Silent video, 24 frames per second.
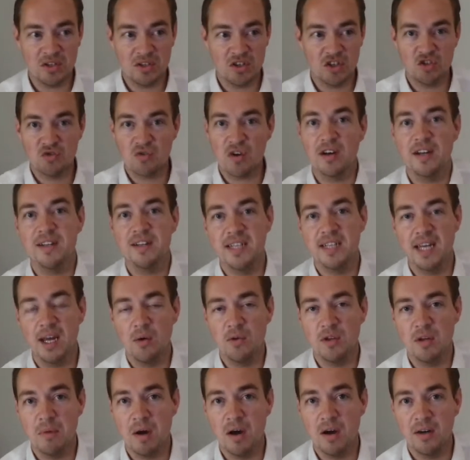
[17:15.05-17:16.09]
struggling to get on
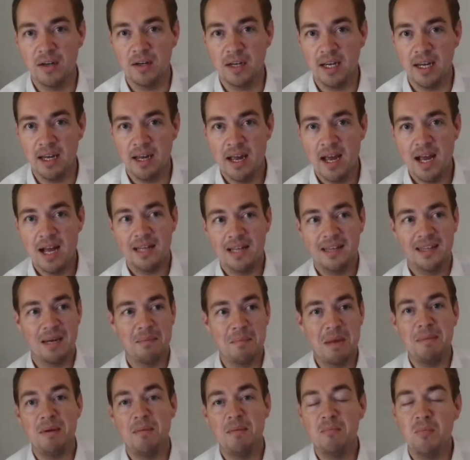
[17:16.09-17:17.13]
the market, they
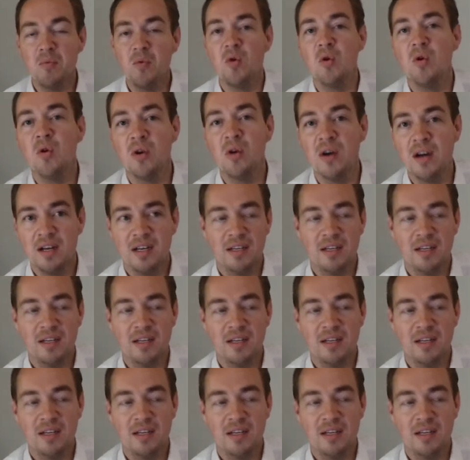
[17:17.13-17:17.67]
may be more